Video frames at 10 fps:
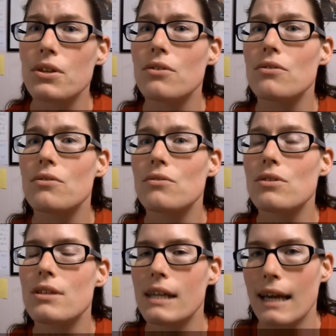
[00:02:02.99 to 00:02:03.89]
you
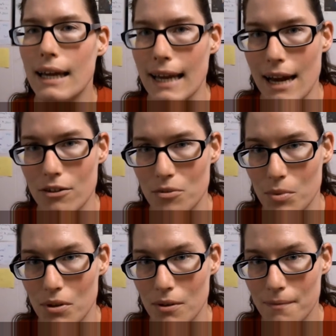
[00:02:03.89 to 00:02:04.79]
stay
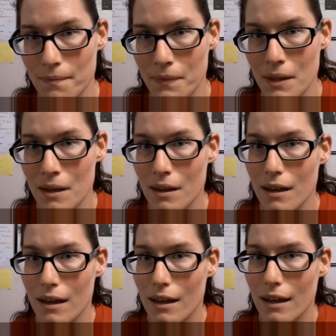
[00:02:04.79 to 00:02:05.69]
accountable.
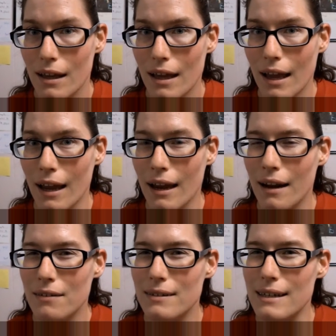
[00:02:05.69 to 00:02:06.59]

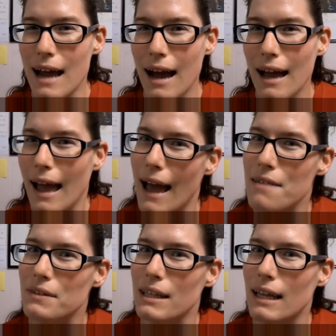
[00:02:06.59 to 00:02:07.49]
And not
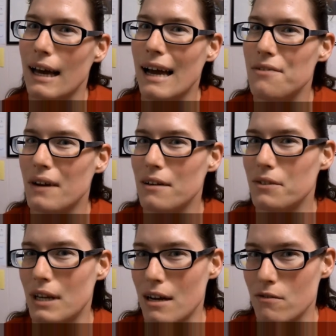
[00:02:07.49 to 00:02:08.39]
having that, I
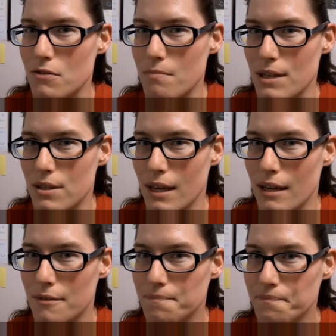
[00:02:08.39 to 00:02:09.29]
found that I was missing
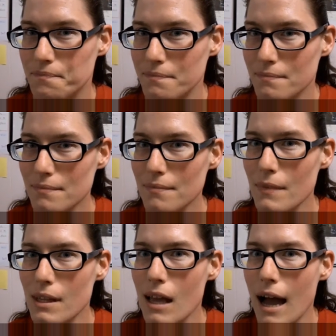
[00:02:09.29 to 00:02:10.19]
it.
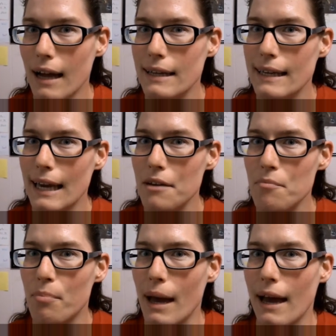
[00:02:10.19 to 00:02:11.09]
I
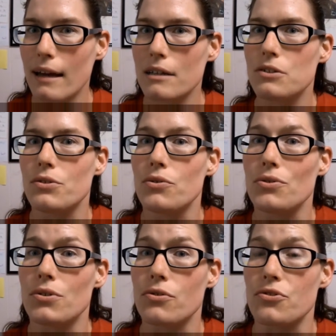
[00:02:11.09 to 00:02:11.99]
came back to
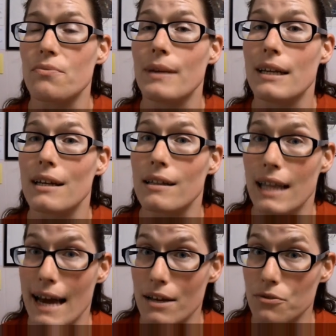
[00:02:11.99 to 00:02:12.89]
social media
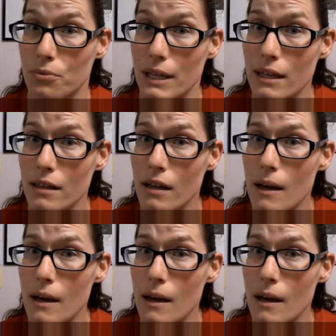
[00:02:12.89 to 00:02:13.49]
last week,